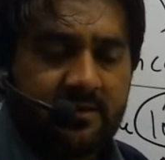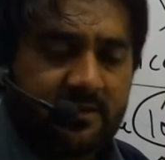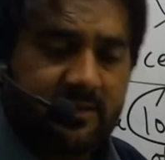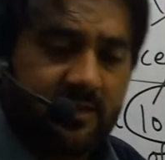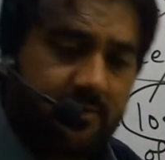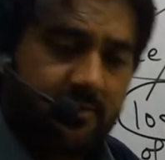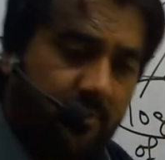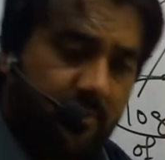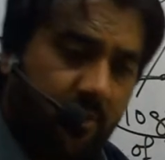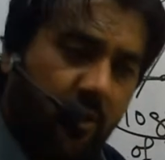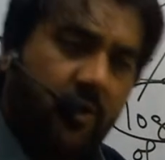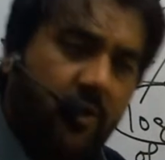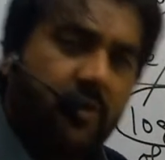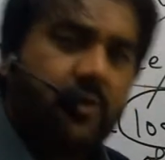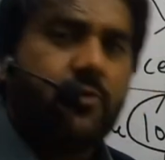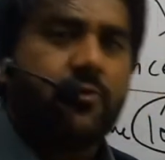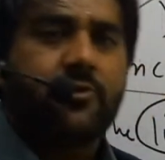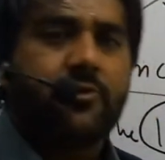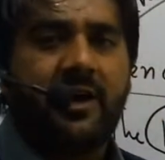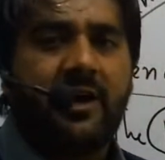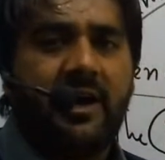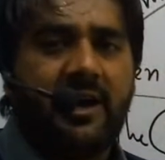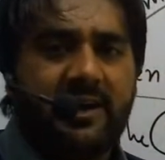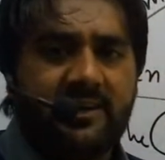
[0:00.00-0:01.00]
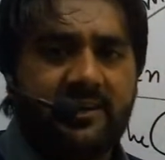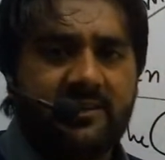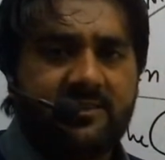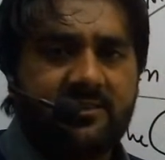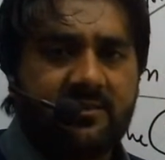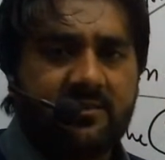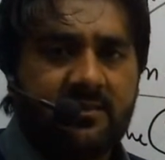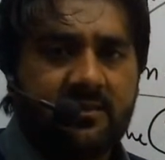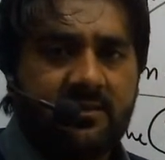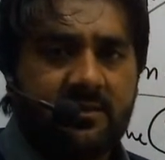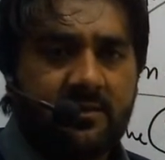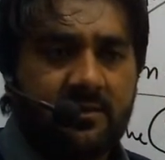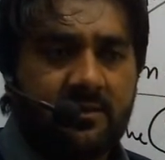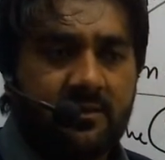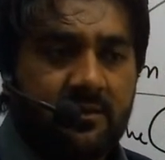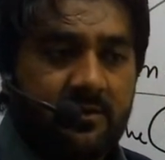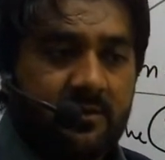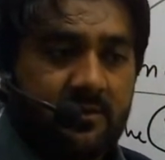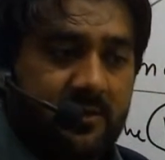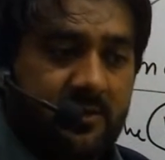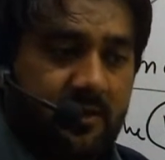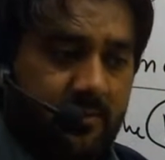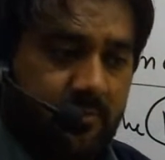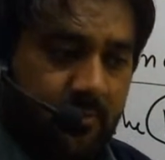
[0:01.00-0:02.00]
The more you write,
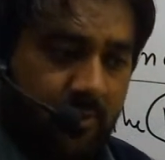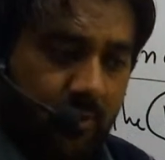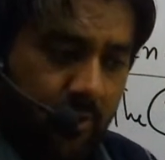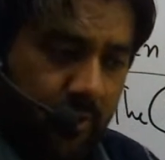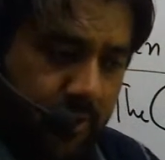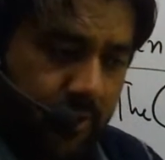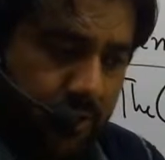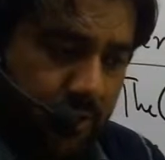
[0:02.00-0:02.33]
the more